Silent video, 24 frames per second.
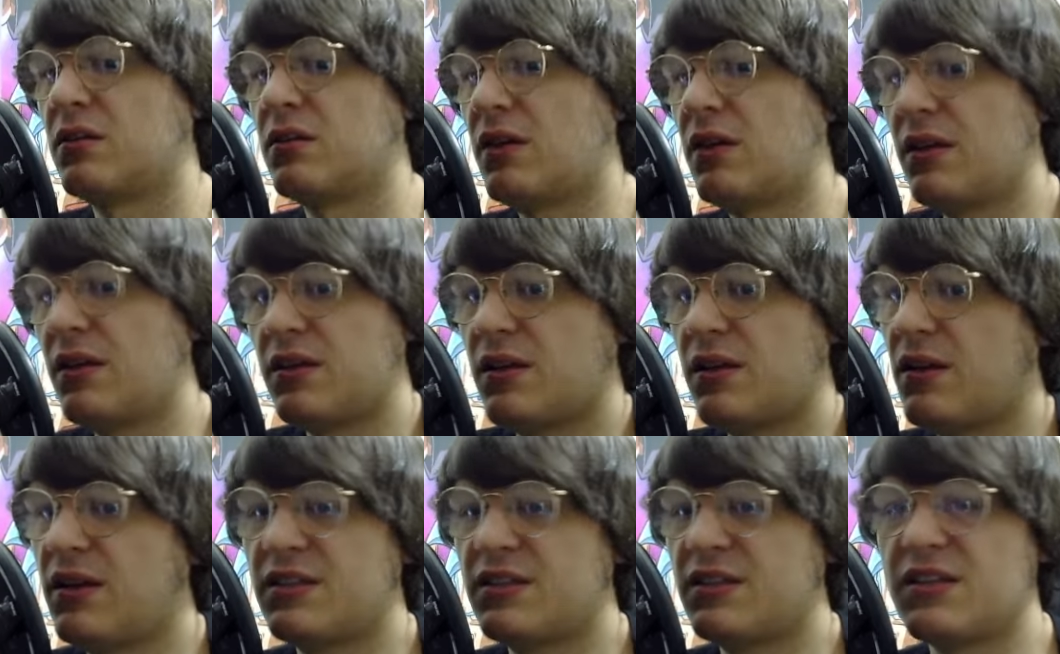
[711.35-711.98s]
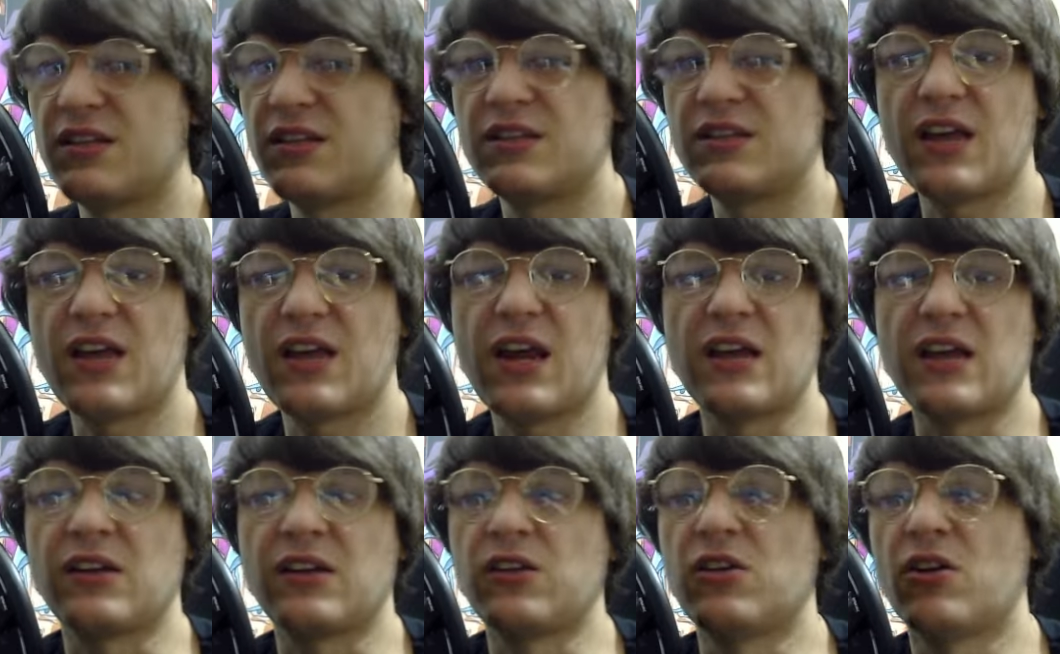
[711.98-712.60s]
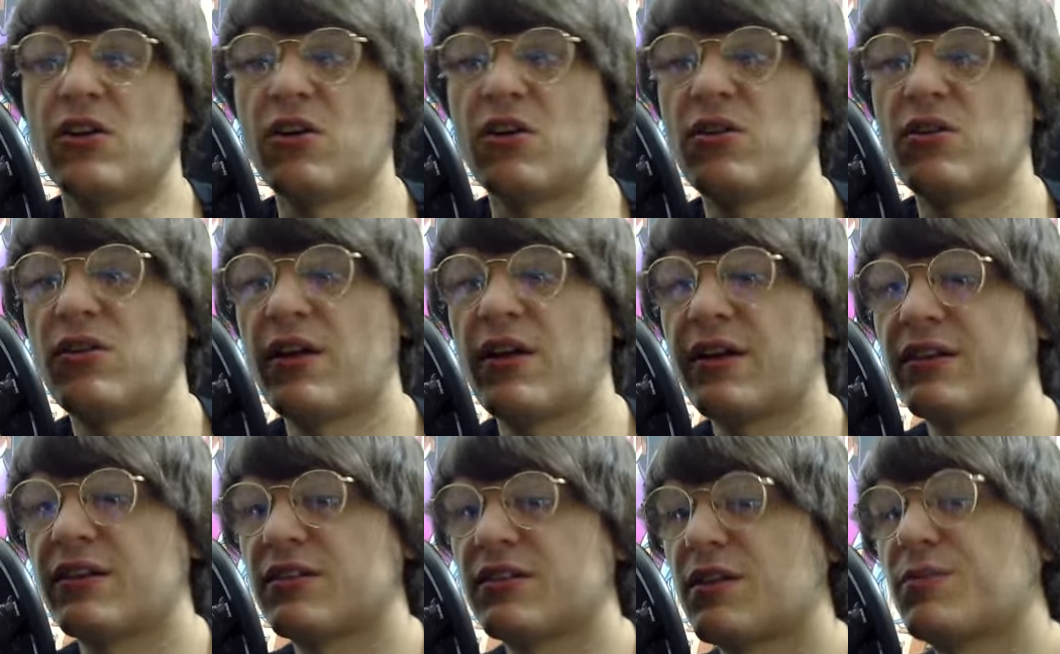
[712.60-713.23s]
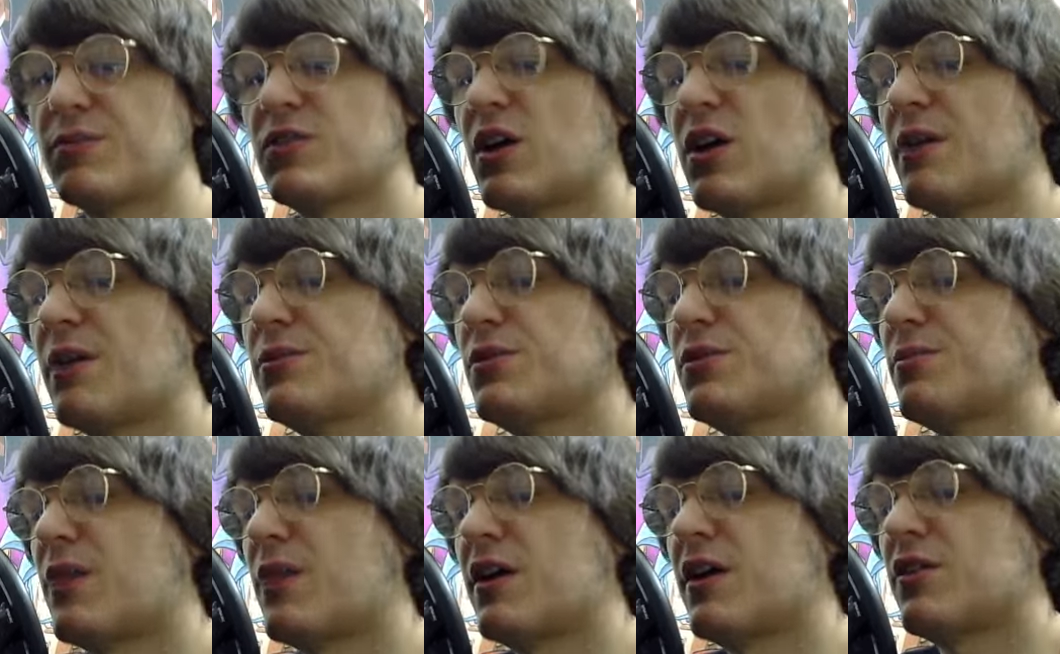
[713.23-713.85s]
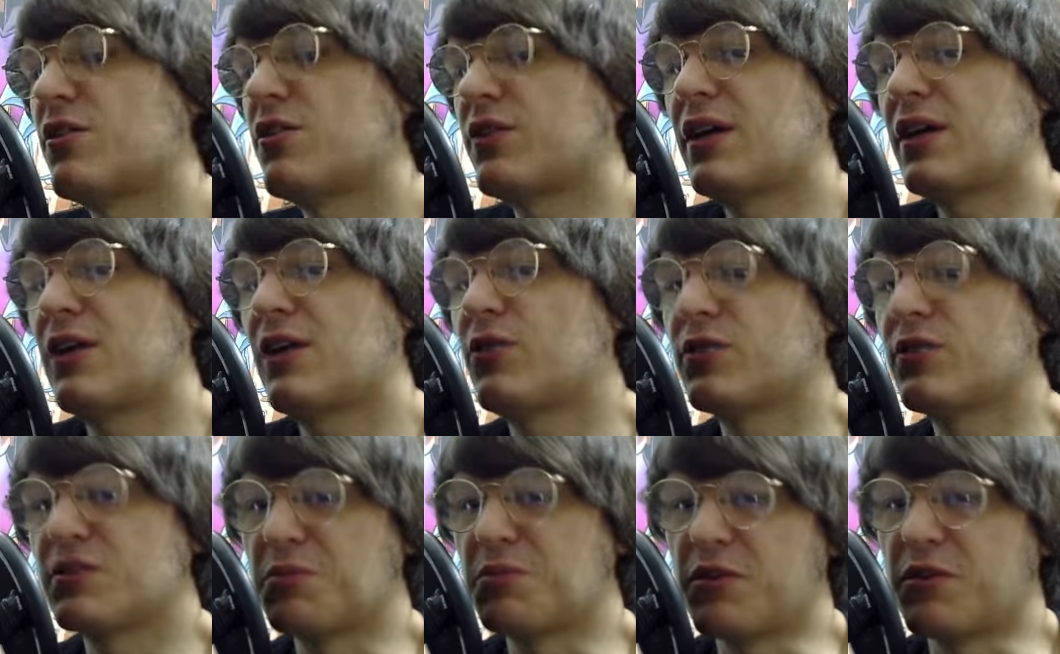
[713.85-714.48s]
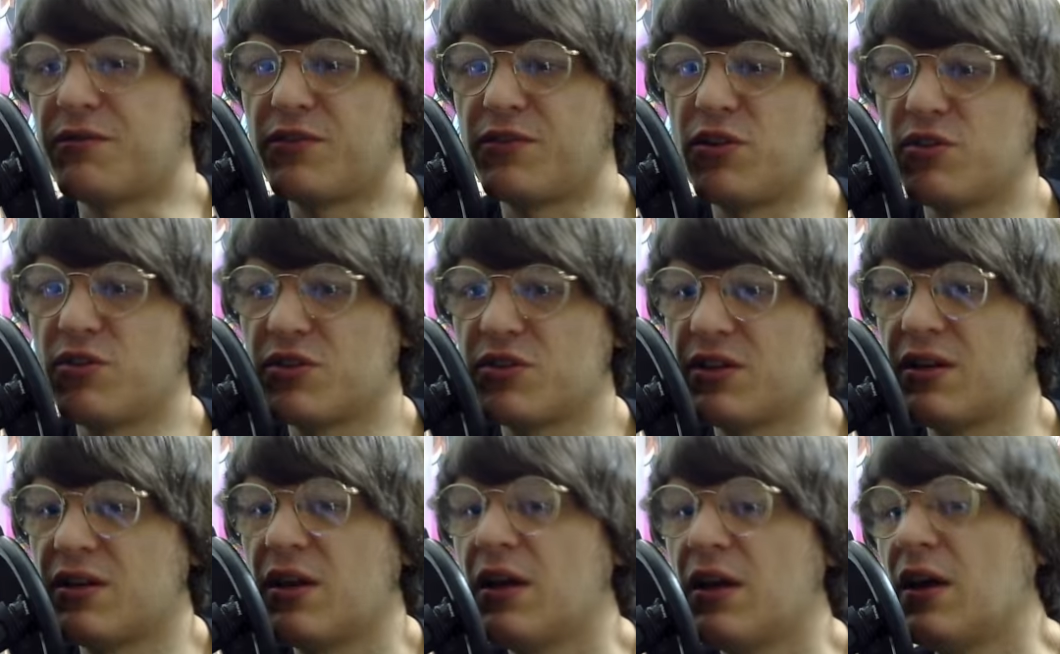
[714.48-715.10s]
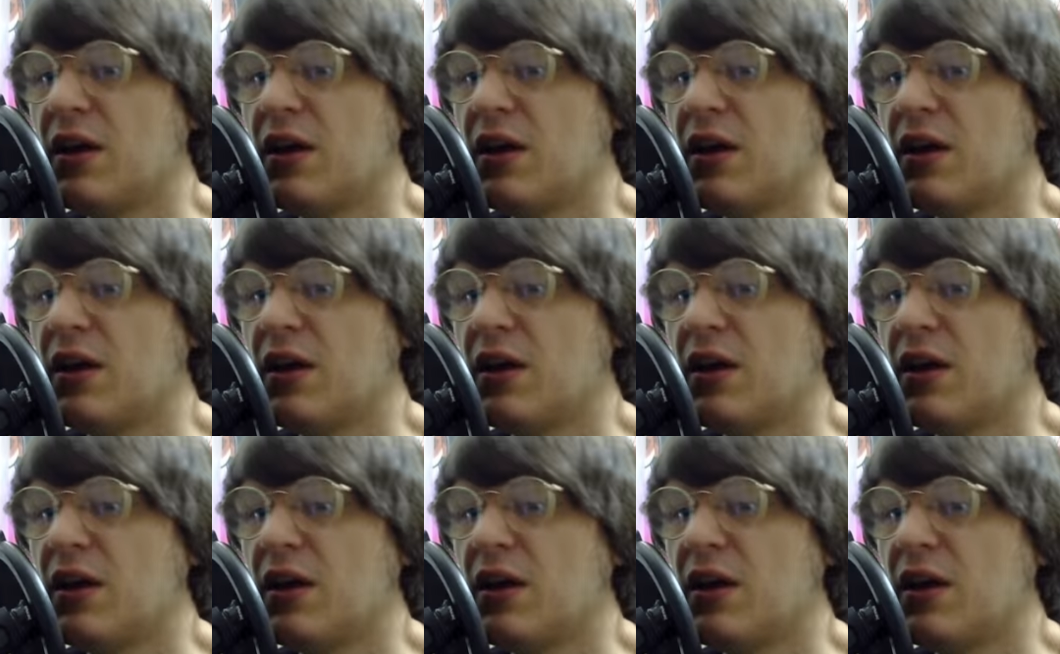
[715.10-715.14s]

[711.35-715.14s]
It's insane, you know, like sometimes you might not get ultimate fusion,